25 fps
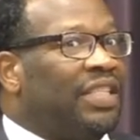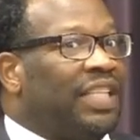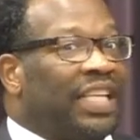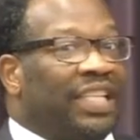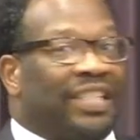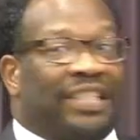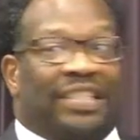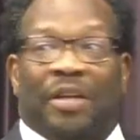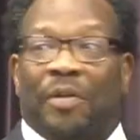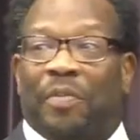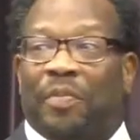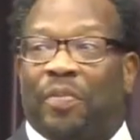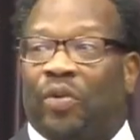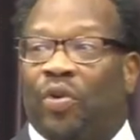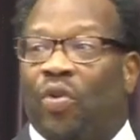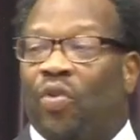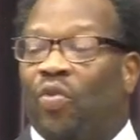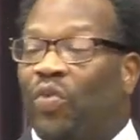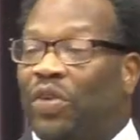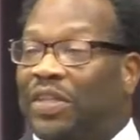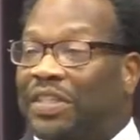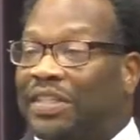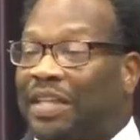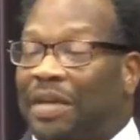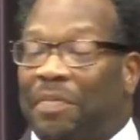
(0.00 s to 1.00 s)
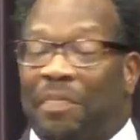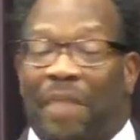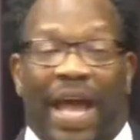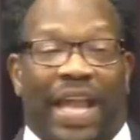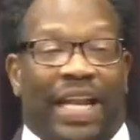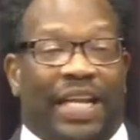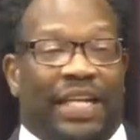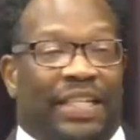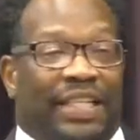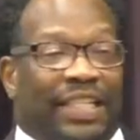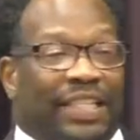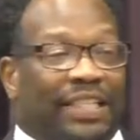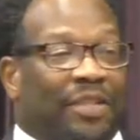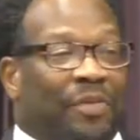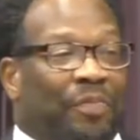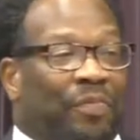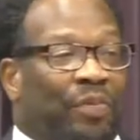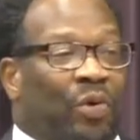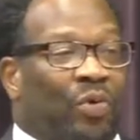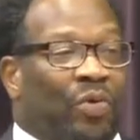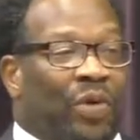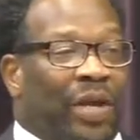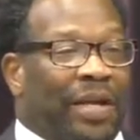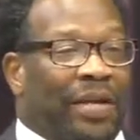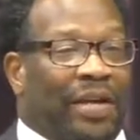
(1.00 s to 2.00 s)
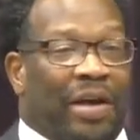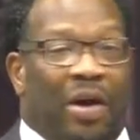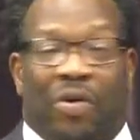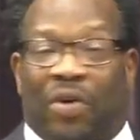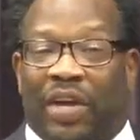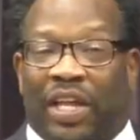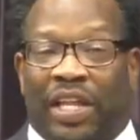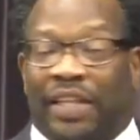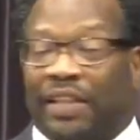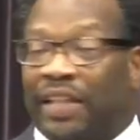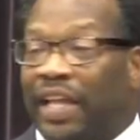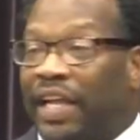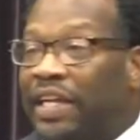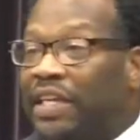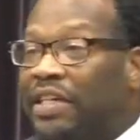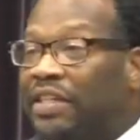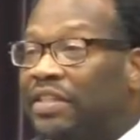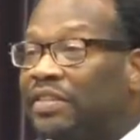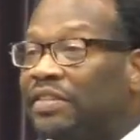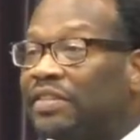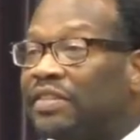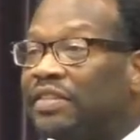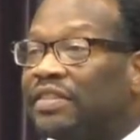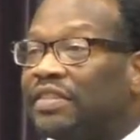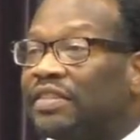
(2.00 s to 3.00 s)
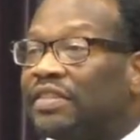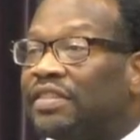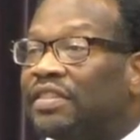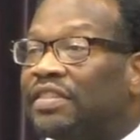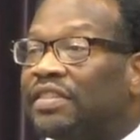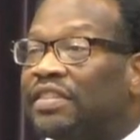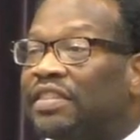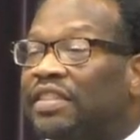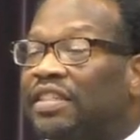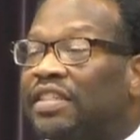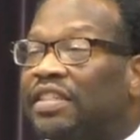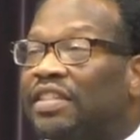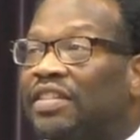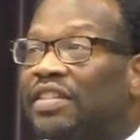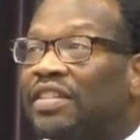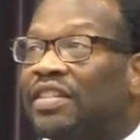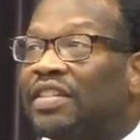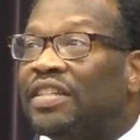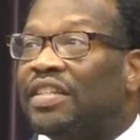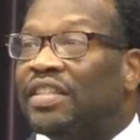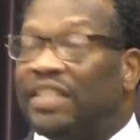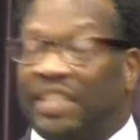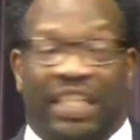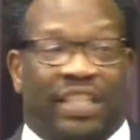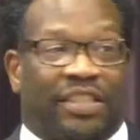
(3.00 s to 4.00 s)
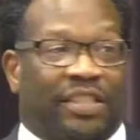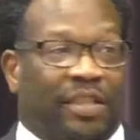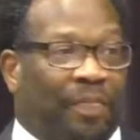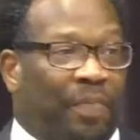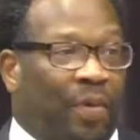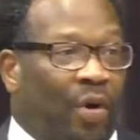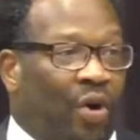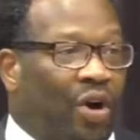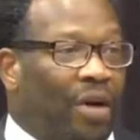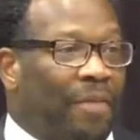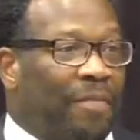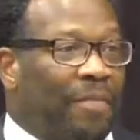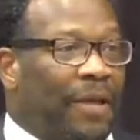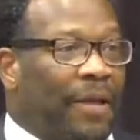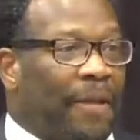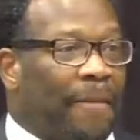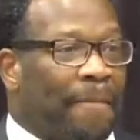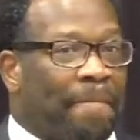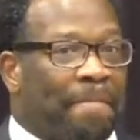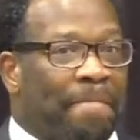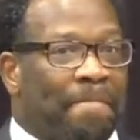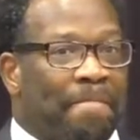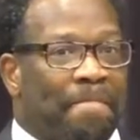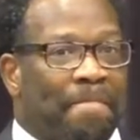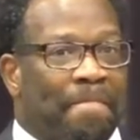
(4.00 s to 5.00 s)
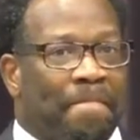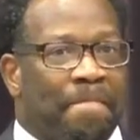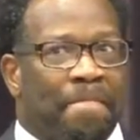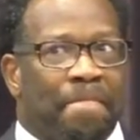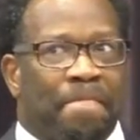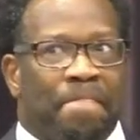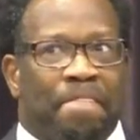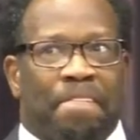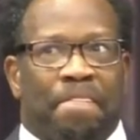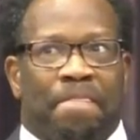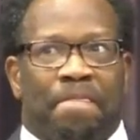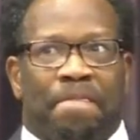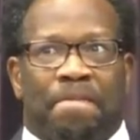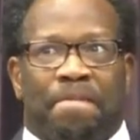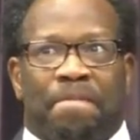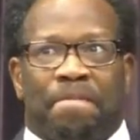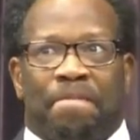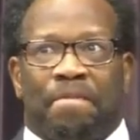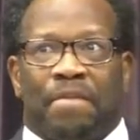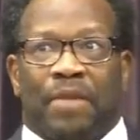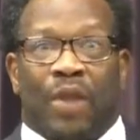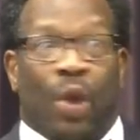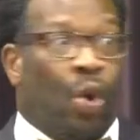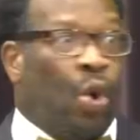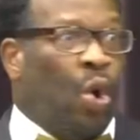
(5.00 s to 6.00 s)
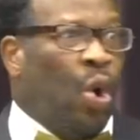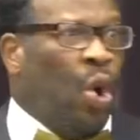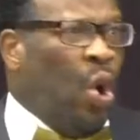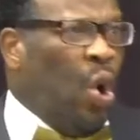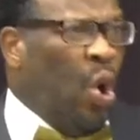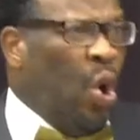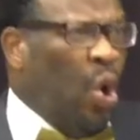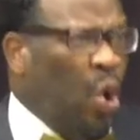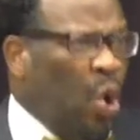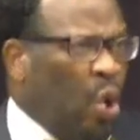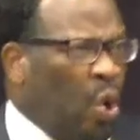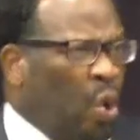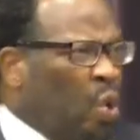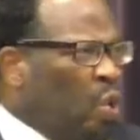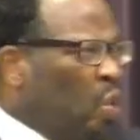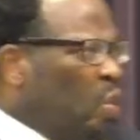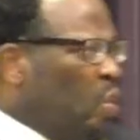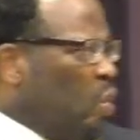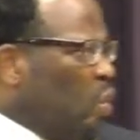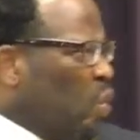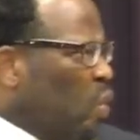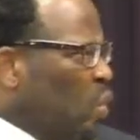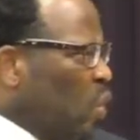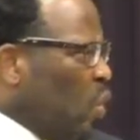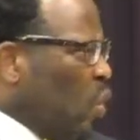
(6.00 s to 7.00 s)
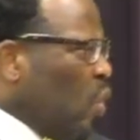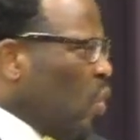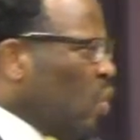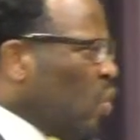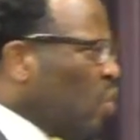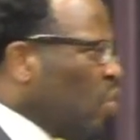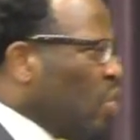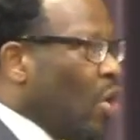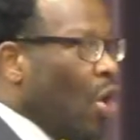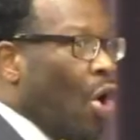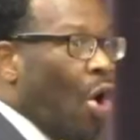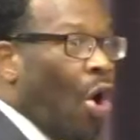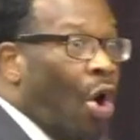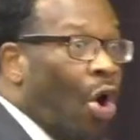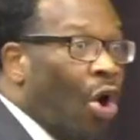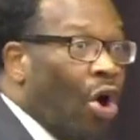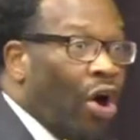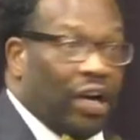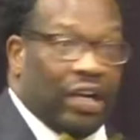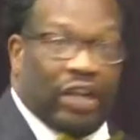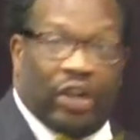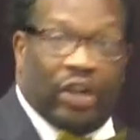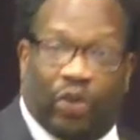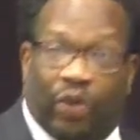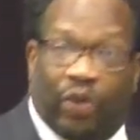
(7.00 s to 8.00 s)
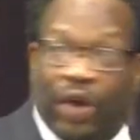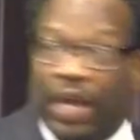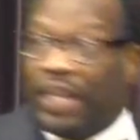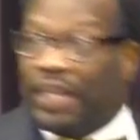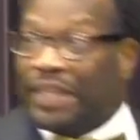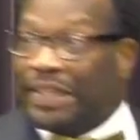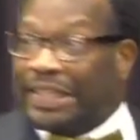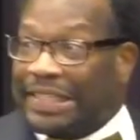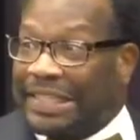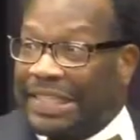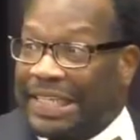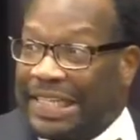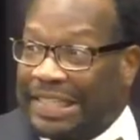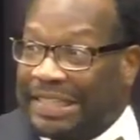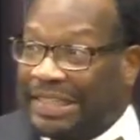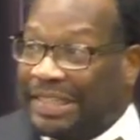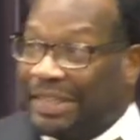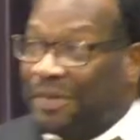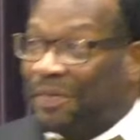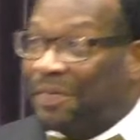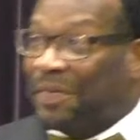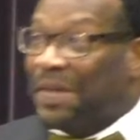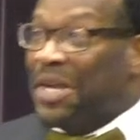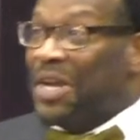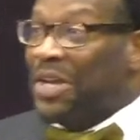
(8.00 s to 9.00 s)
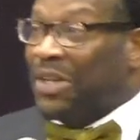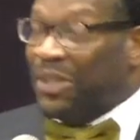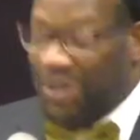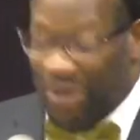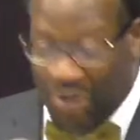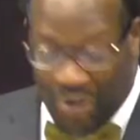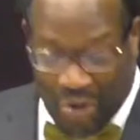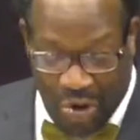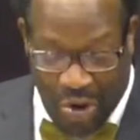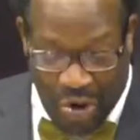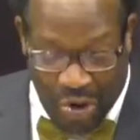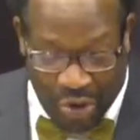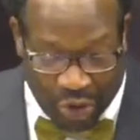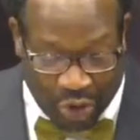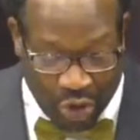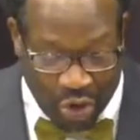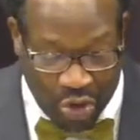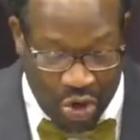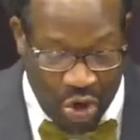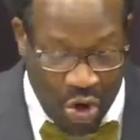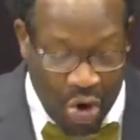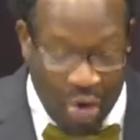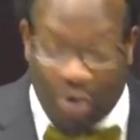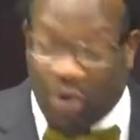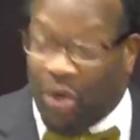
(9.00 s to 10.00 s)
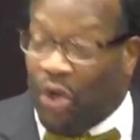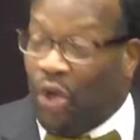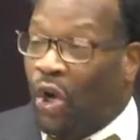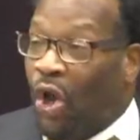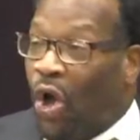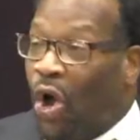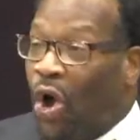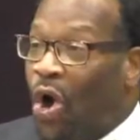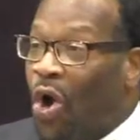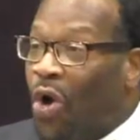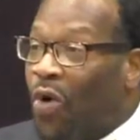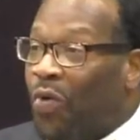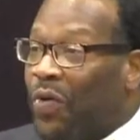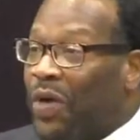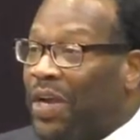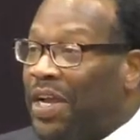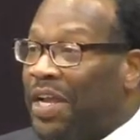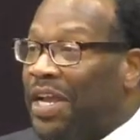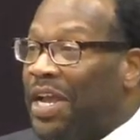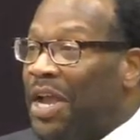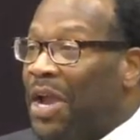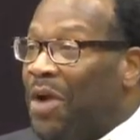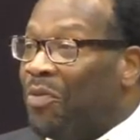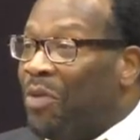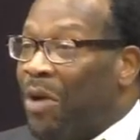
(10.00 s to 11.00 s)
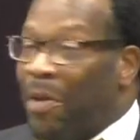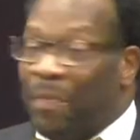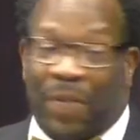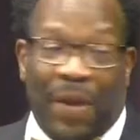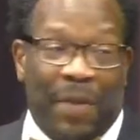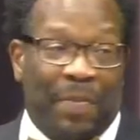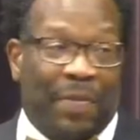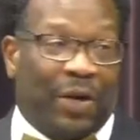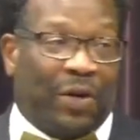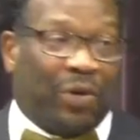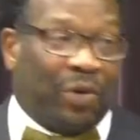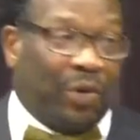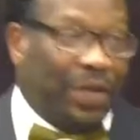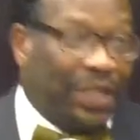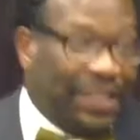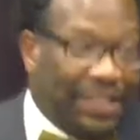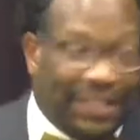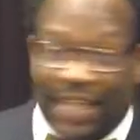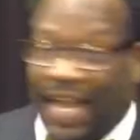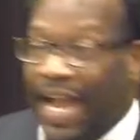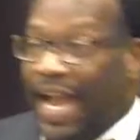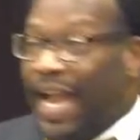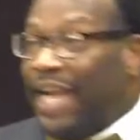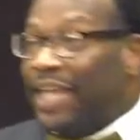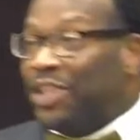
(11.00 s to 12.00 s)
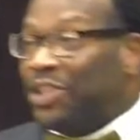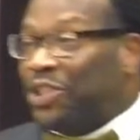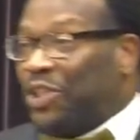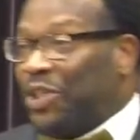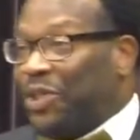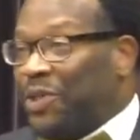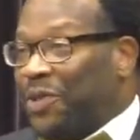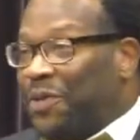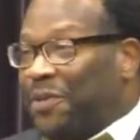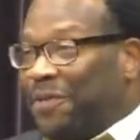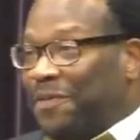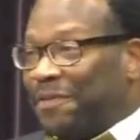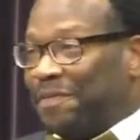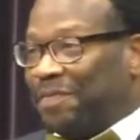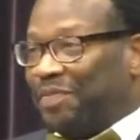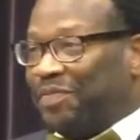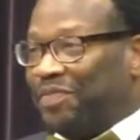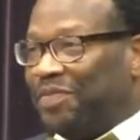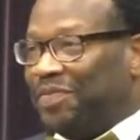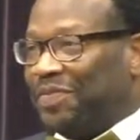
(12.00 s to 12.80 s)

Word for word: Disapproval, when somebody disapproves. Keep going. Anything else? Disappointment. Disappointment. Or criticism. Ooh, ooh, or criticism. Do you do you glory when people criticize you?